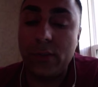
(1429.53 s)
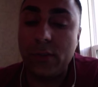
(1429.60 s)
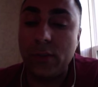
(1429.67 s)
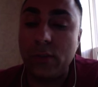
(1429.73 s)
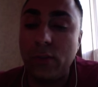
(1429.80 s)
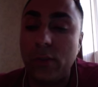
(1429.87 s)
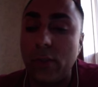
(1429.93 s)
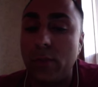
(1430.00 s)

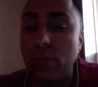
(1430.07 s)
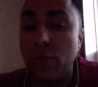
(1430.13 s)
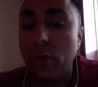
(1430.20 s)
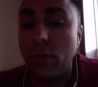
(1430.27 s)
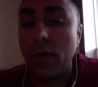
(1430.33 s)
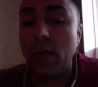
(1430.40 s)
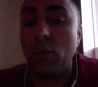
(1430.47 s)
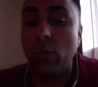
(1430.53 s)
to your
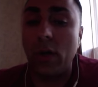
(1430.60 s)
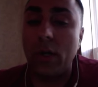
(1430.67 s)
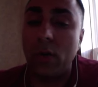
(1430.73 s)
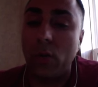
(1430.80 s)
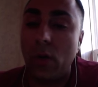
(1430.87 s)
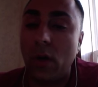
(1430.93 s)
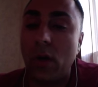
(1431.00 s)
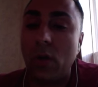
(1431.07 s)
employer where
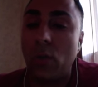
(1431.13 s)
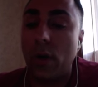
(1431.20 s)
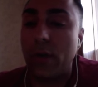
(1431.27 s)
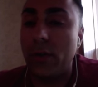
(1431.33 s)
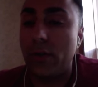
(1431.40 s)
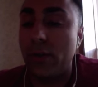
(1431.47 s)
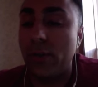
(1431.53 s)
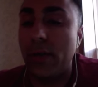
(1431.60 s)
you are, what
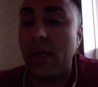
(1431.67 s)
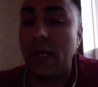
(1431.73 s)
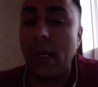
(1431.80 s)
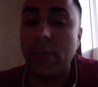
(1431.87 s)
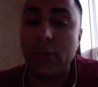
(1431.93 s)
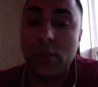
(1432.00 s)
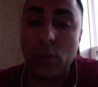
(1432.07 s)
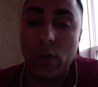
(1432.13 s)
you're doing,
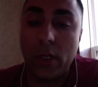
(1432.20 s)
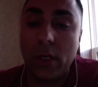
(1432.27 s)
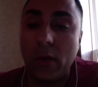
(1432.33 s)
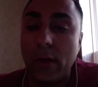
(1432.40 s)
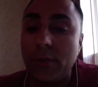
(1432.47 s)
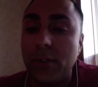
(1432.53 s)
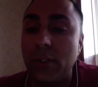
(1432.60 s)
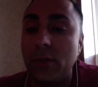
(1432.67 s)
how much work
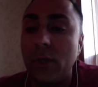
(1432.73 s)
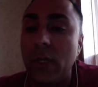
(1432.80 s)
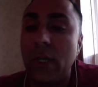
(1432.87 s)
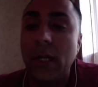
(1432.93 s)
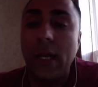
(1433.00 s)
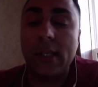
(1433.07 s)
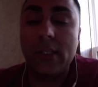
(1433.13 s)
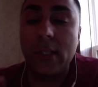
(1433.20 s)
you're up to.
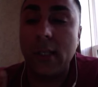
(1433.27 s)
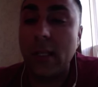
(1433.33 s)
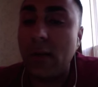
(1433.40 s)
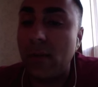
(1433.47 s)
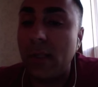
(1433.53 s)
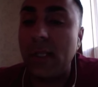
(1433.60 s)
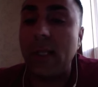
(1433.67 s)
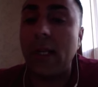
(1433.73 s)
It's
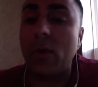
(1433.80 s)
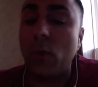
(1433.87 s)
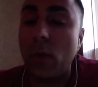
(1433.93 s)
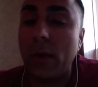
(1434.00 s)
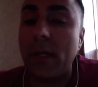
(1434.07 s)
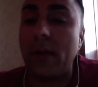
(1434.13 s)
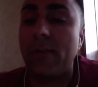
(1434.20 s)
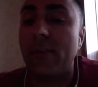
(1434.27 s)
literally like
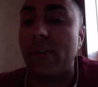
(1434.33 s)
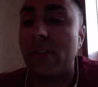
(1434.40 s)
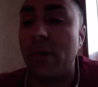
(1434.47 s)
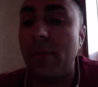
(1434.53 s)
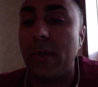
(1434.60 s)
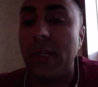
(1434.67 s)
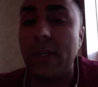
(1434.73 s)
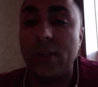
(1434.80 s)
working for
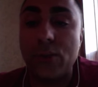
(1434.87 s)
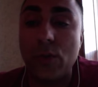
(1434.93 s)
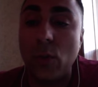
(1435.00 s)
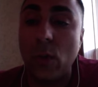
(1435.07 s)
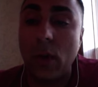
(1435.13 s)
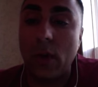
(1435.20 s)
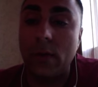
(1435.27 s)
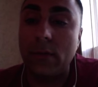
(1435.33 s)
somebody in a
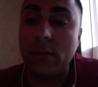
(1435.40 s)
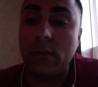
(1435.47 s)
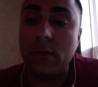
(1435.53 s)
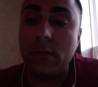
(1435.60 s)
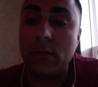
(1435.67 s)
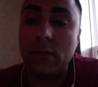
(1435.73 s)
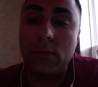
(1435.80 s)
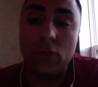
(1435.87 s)
store,
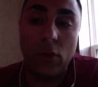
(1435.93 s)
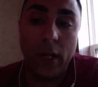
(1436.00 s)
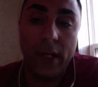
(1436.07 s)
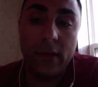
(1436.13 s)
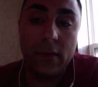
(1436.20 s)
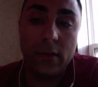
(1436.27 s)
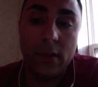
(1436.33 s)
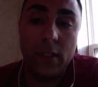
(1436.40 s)

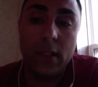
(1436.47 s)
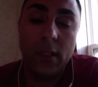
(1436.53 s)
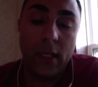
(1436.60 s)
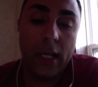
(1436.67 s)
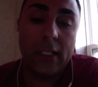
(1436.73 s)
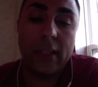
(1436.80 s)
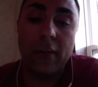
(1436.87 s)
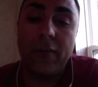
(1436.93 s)
right?
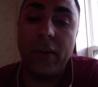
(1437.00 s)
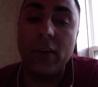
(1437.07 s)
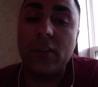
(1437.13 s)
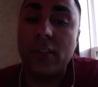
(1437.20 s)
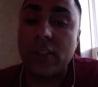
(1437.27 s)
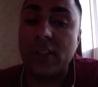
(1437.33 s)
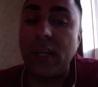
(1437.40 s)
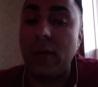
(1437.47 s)
It
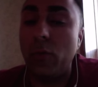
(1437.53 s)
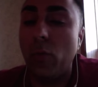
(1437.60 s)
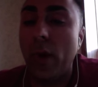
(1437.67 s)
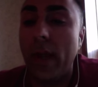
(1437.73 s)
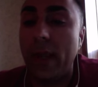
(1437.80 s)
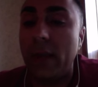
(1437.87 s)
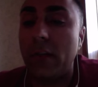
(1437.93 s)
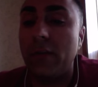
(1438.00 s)
feels the same
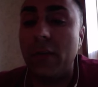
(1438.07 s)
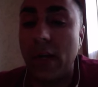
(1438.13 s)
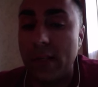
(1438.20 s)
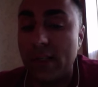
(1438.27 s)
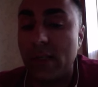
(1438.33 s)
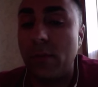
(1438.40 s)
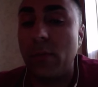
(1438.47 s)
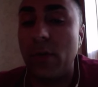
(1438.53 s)
way. You've
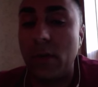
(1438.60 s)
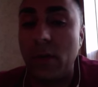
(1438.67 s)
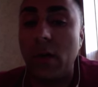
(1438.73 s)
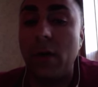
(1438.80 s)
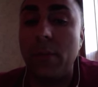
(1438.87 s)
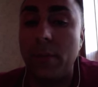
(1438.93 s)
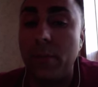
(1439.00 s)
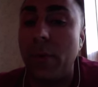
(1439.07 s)
got someone
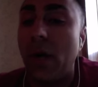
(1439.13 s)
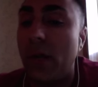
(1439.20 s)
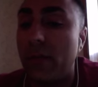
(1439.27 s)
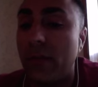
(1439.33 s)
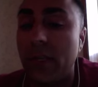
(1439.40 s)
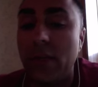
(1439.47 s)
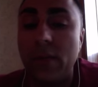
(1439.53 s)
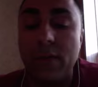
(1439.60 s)

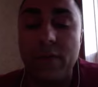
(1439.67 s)
bothering you to